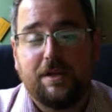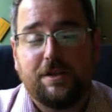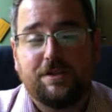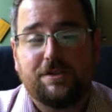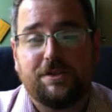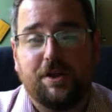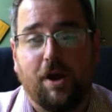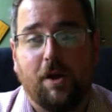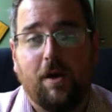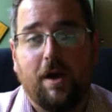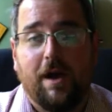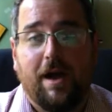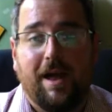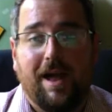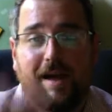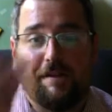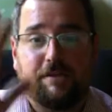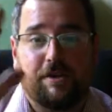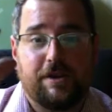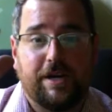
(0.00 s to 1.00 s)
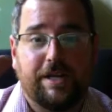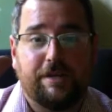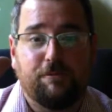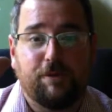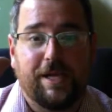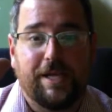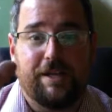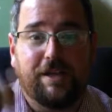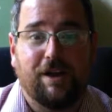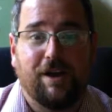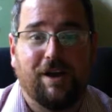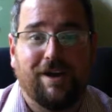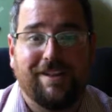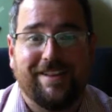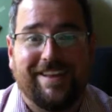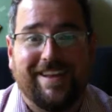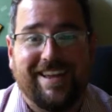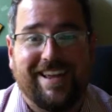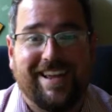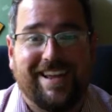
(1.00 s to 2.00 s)
So have a great week,
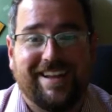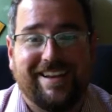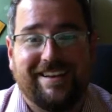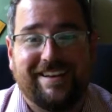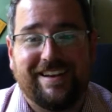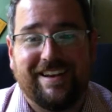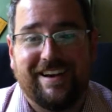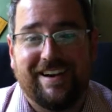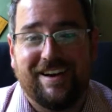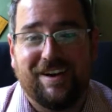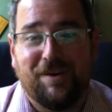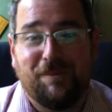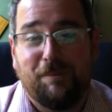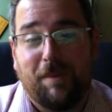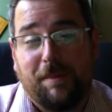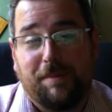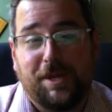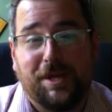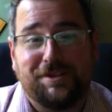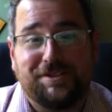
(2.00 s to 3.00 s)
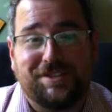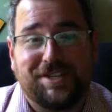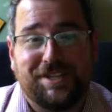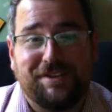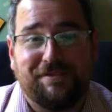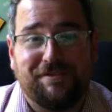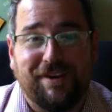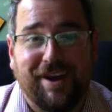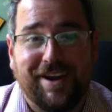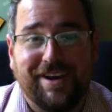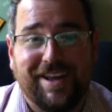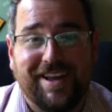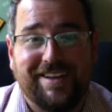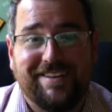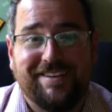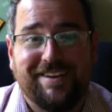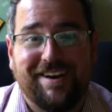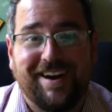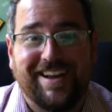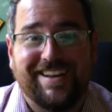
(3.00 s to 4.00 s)
y'all, and maybe I'll see you Friday.
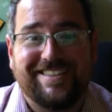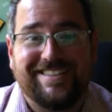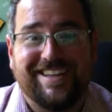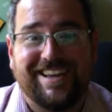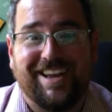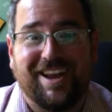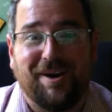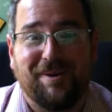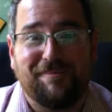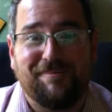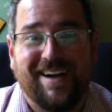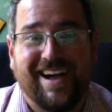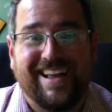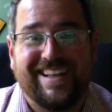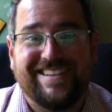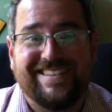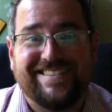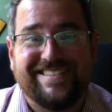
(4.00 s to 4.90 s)
All right, take care. Bye.